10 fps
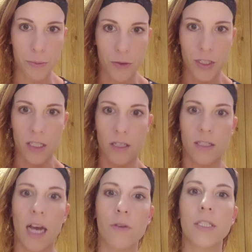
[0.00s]
we moved into
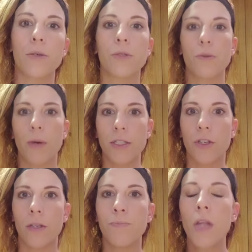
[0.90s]
this house, it was a
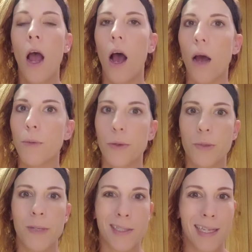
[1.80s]
rental. It
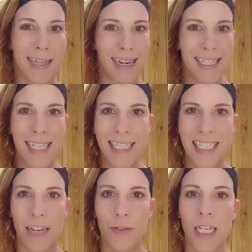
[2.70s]
was built in the
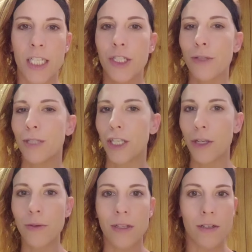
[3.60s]
1970s. It was a
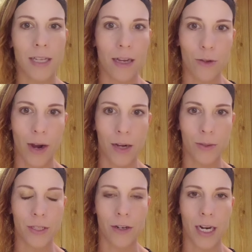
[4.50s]
cute little yellow
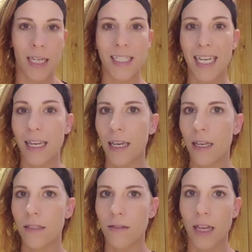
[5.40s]
house, all right,
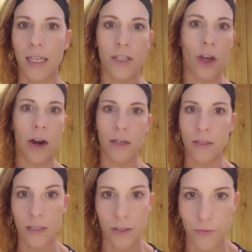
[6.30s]
in like the
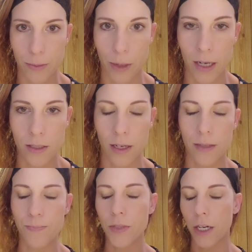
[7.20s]
heartland of
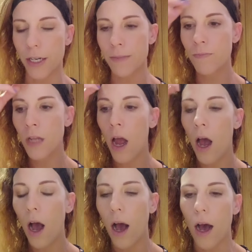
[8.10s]
Nebraska, all right.
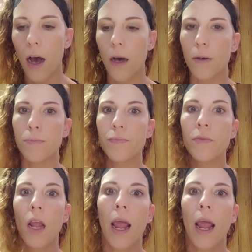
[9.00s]
Um,